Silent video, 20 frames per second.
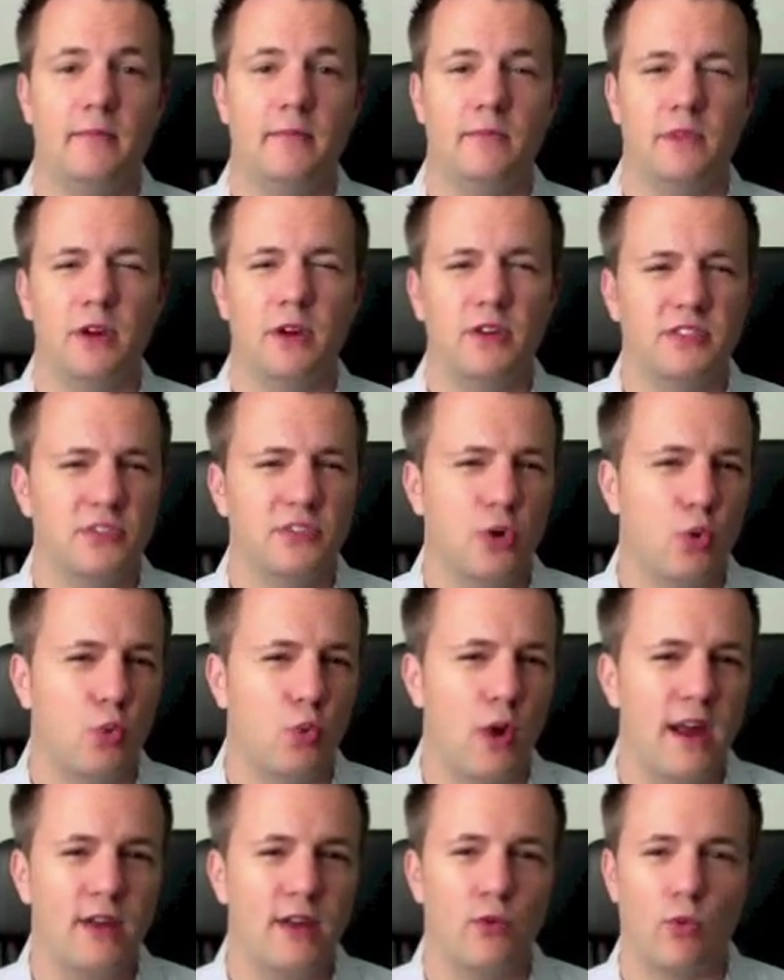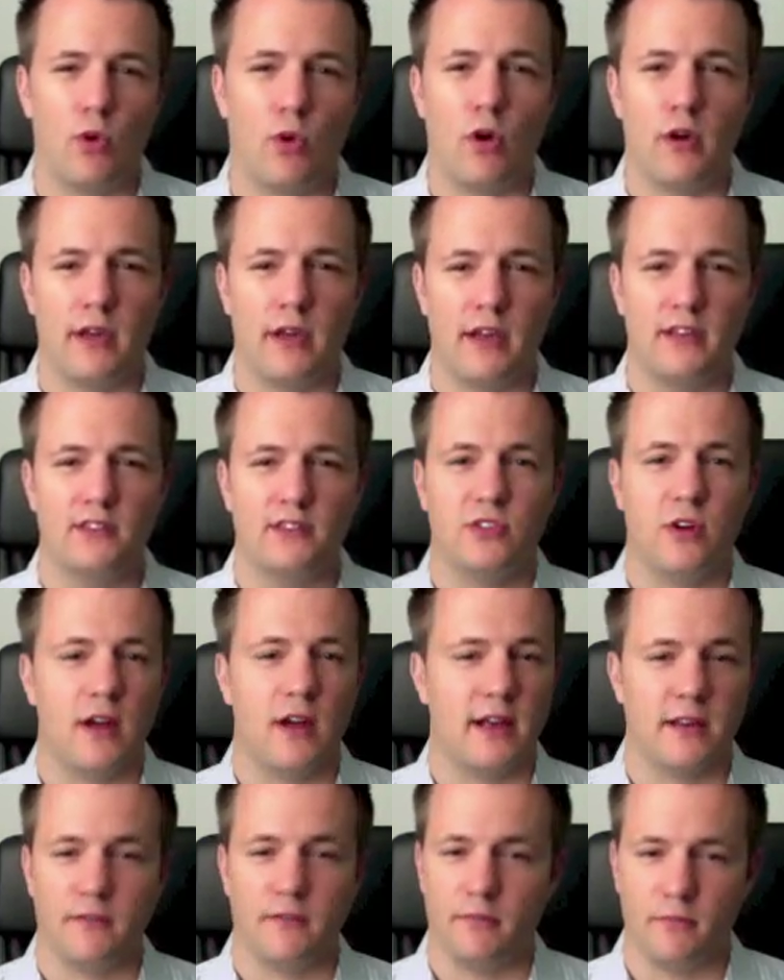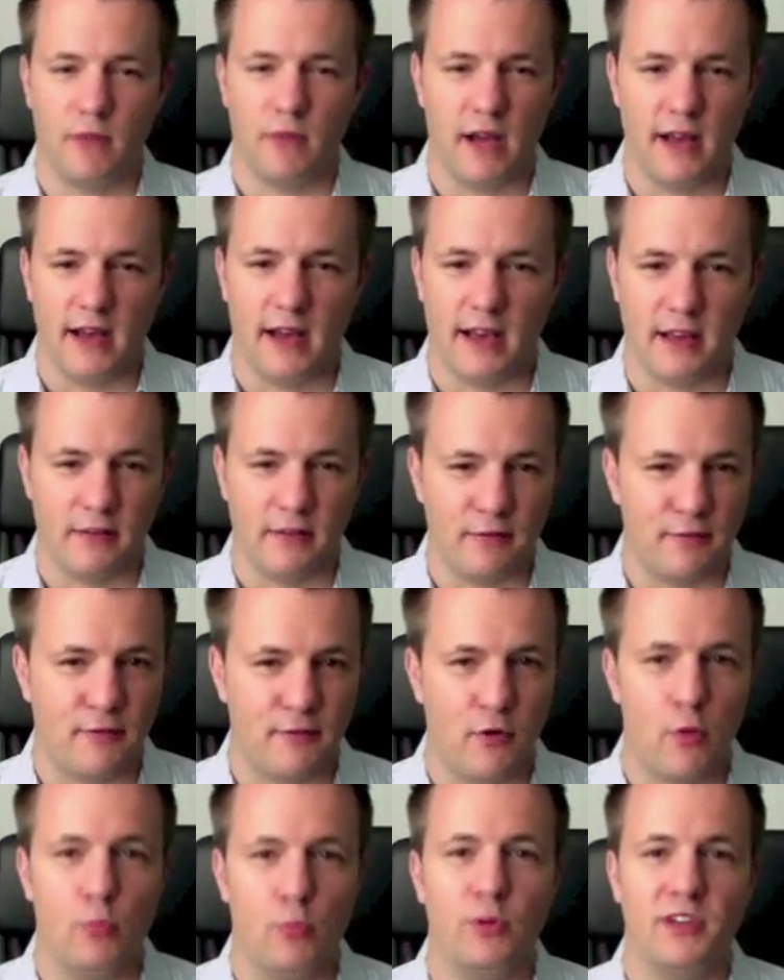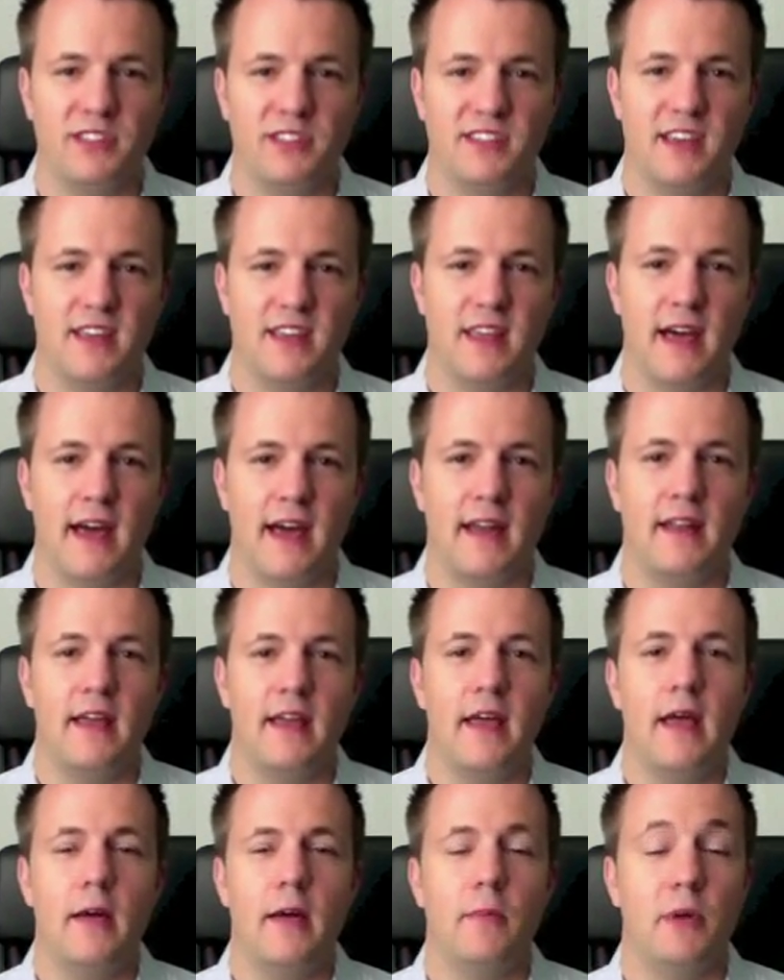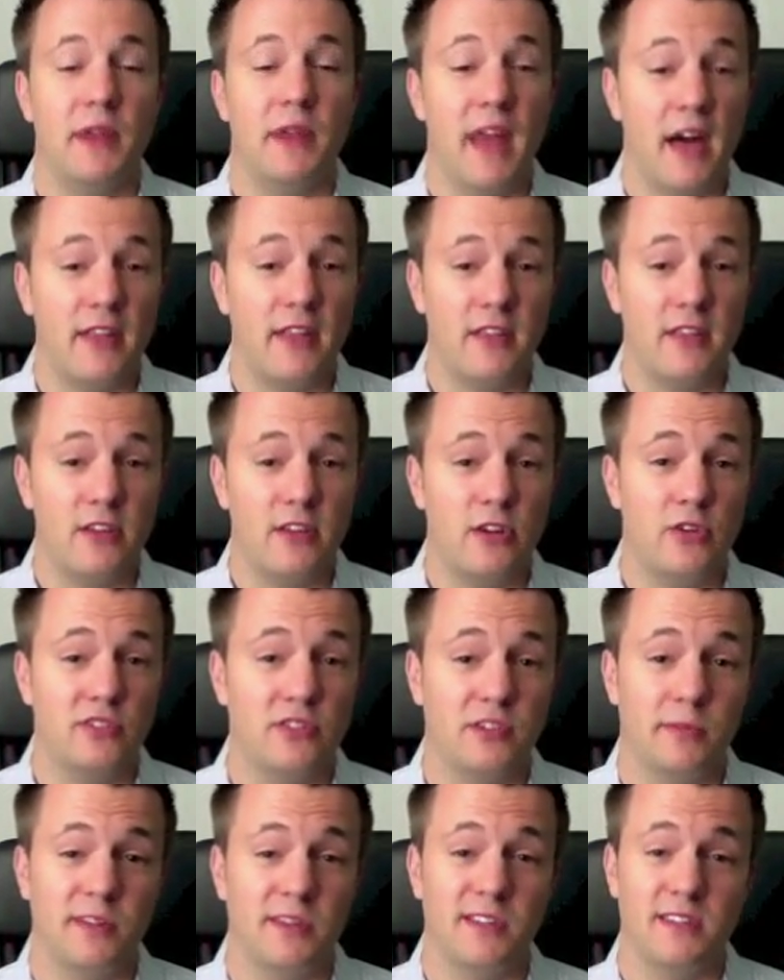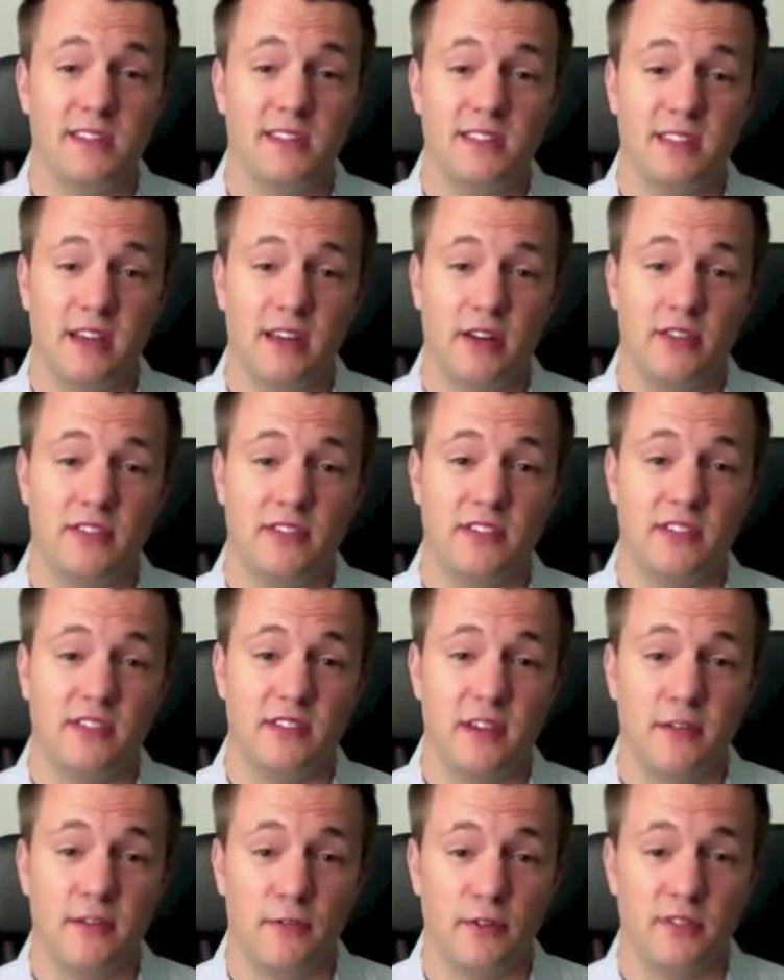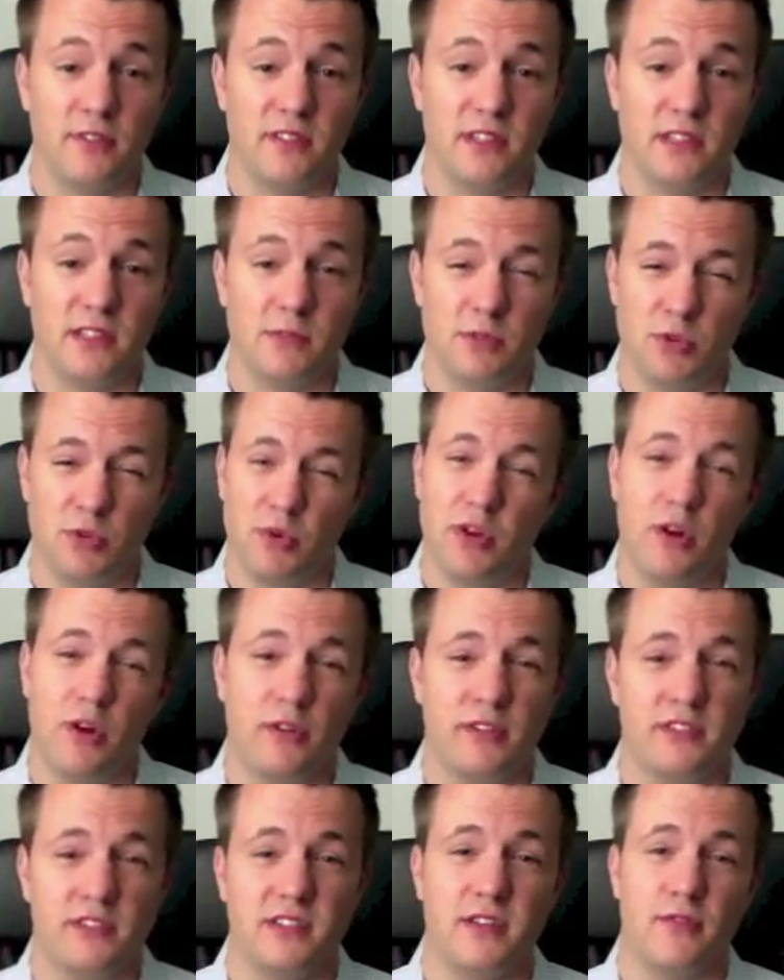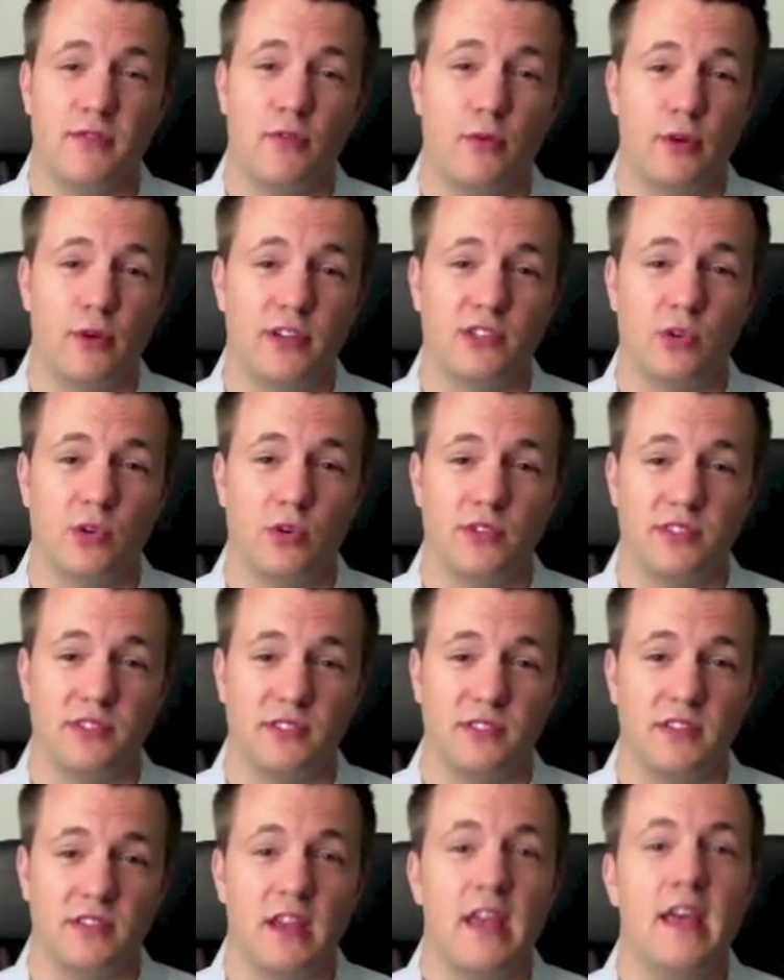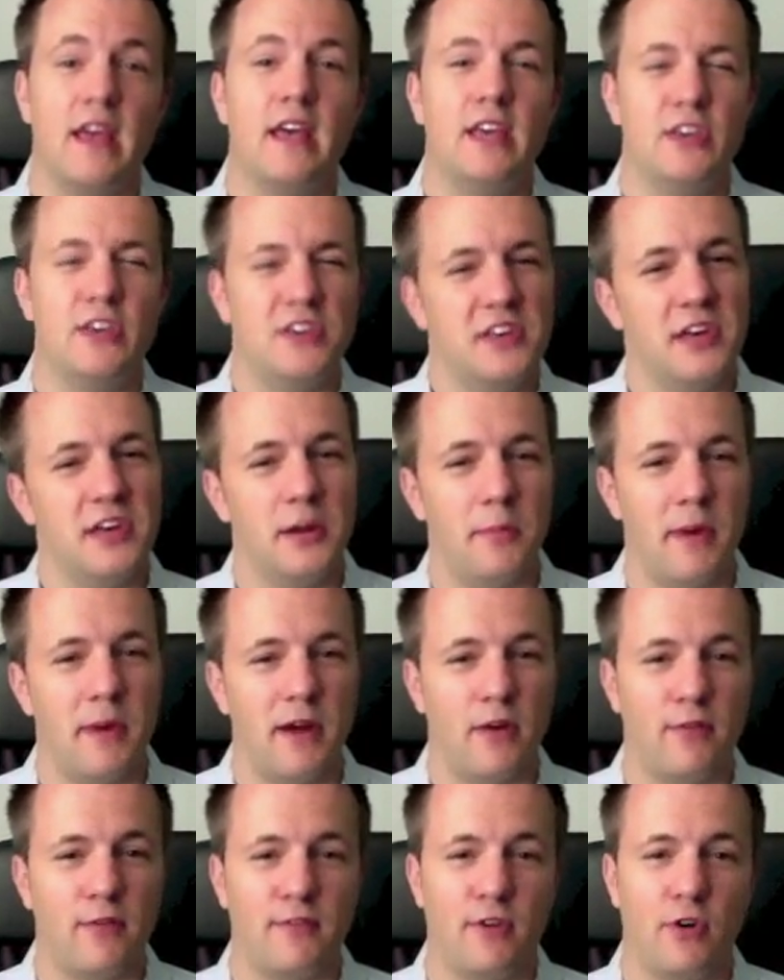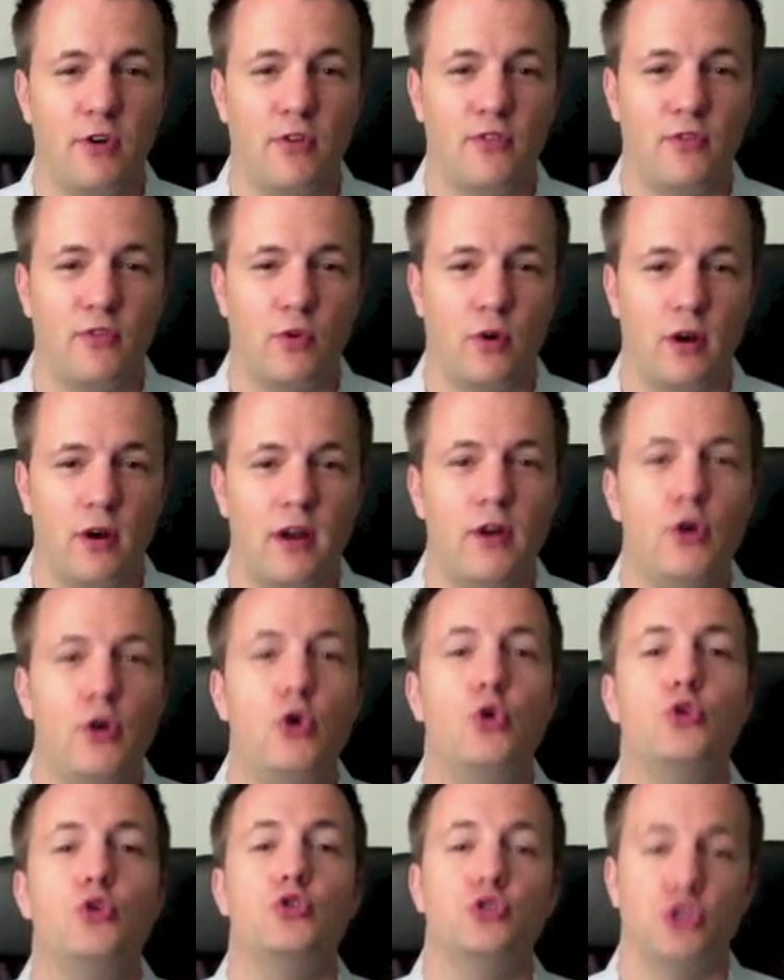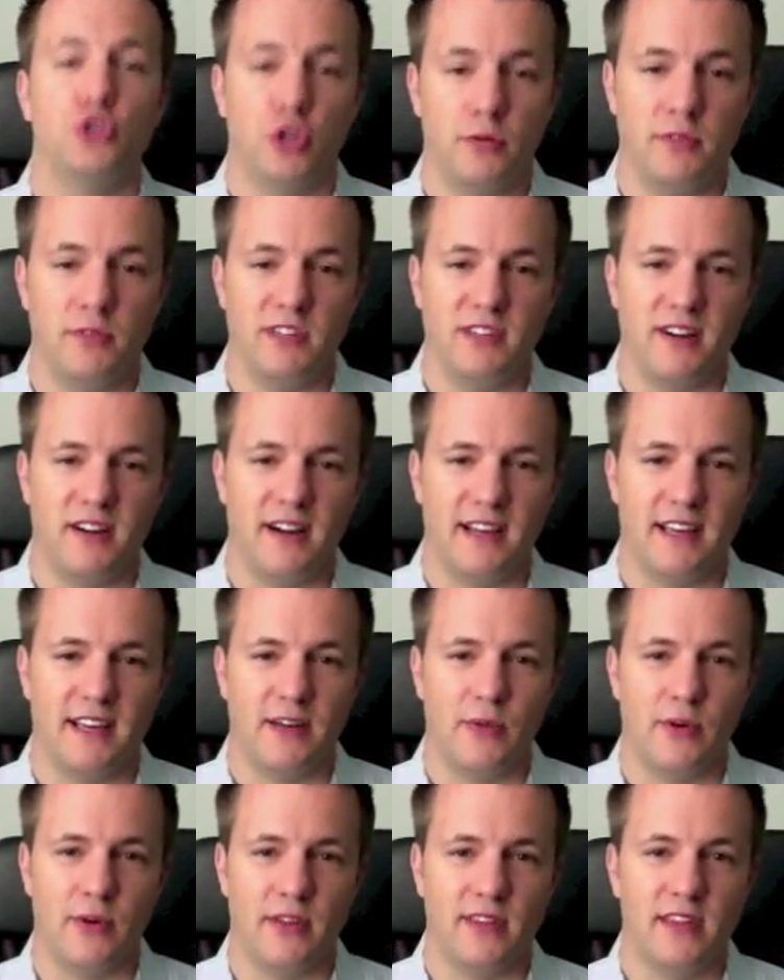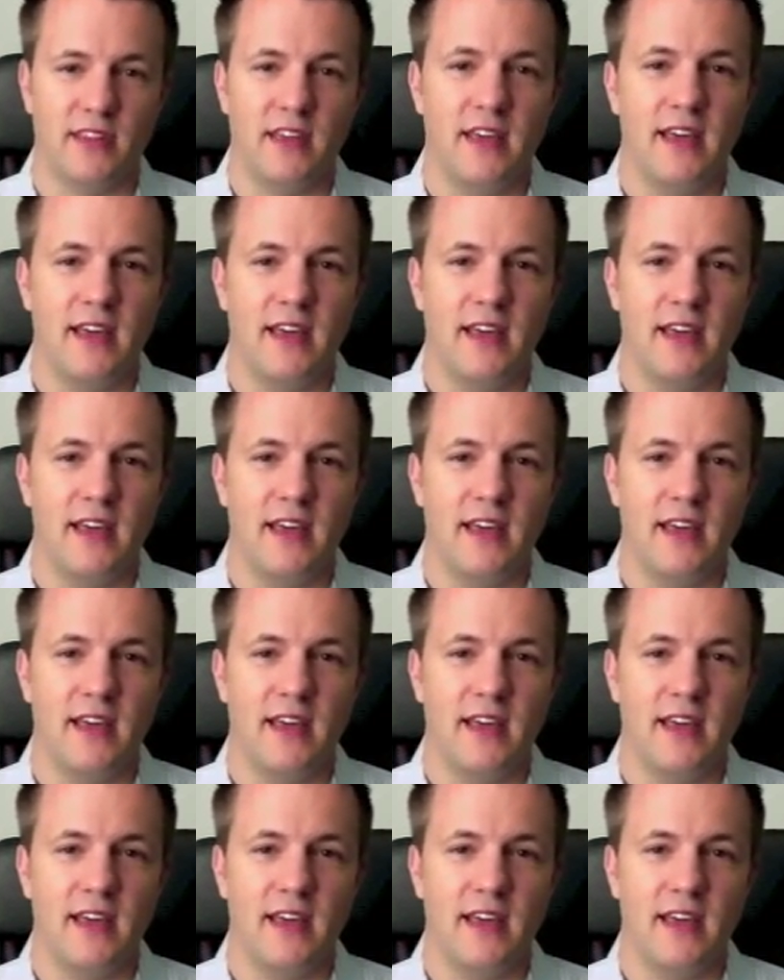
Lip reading: There is no right and wrong answer. I can firmly say that. But now that you know some of the details and differences between all these different resources, you can get a better feel for who you should be talking with.